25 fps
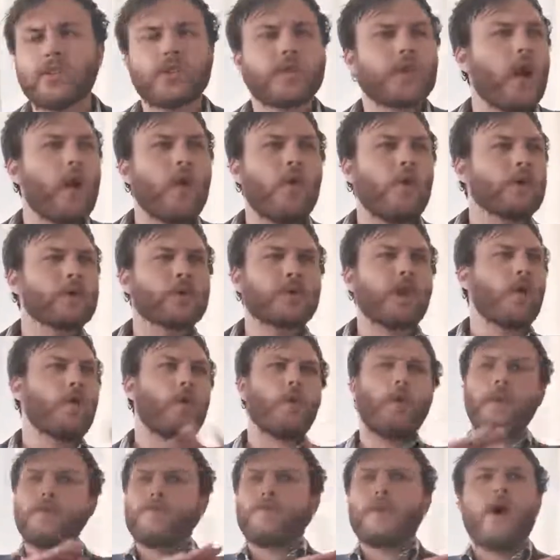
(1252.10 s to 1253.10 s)
So,
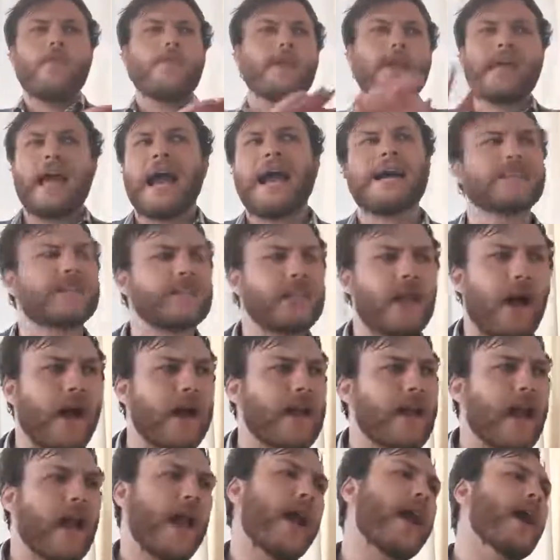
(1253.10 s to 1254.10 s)
so we've got the
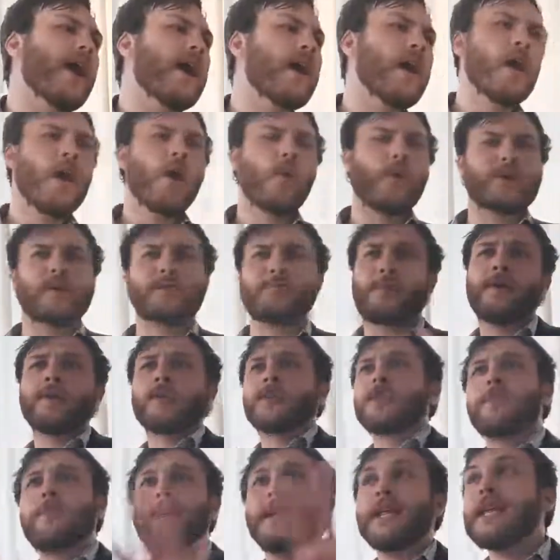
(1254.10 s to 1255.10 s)
gaslight here. We're
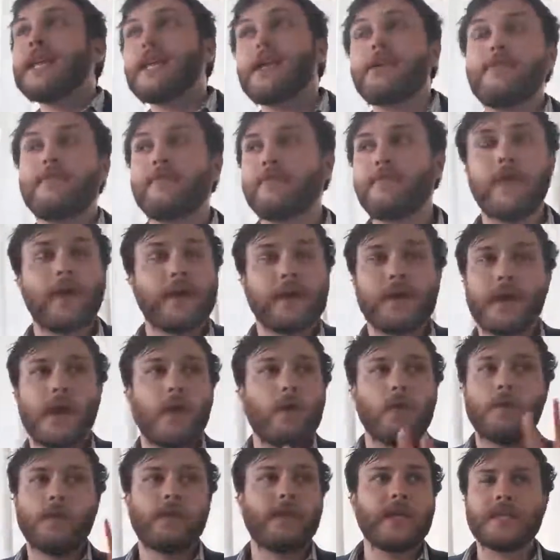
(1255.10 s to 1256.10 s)
supposed to believe that, you
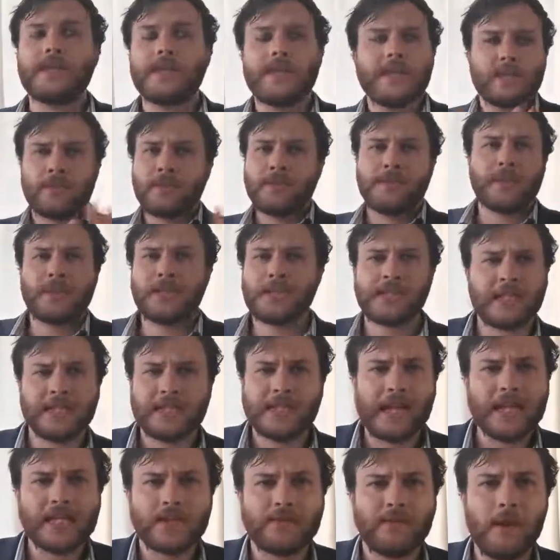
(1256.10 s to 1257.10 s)
know, this was a
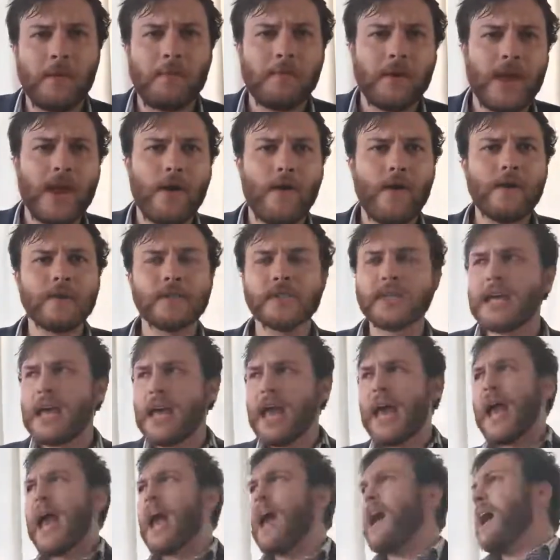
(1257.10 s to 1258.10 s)
successful appearance.
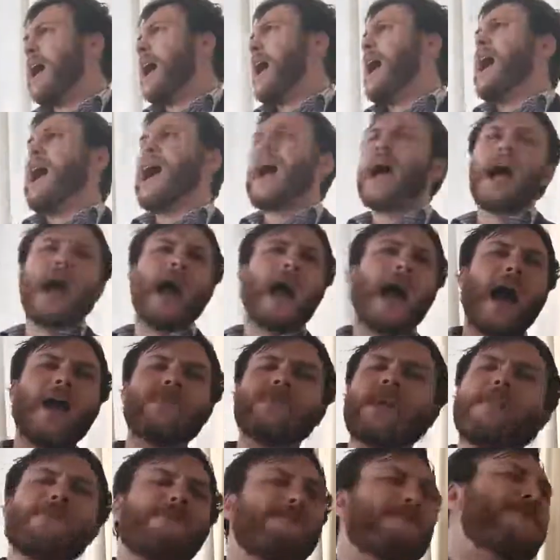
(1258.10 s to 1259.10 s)

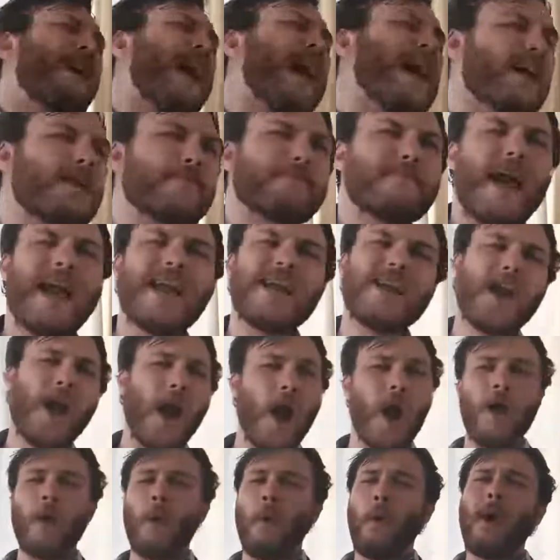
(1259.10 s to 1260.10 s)
And then
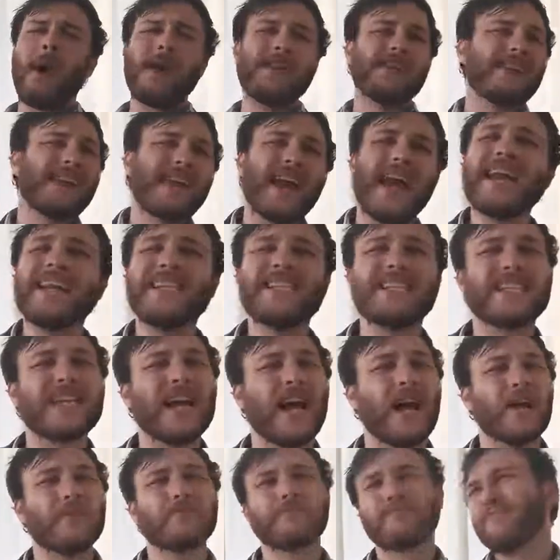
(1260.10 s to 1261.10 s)
Fagmenko and
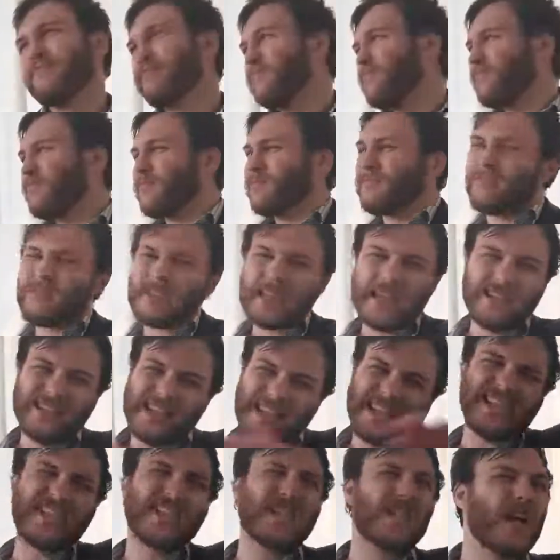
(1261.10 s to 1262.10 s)
Gator,
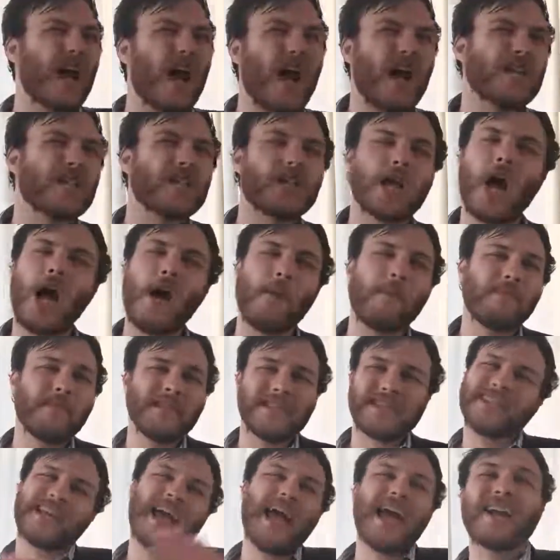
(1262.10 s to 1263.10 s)
they start up
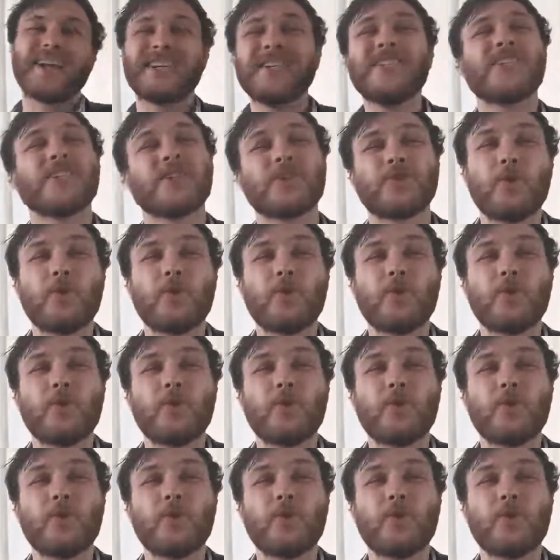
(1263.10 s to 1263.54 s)
the second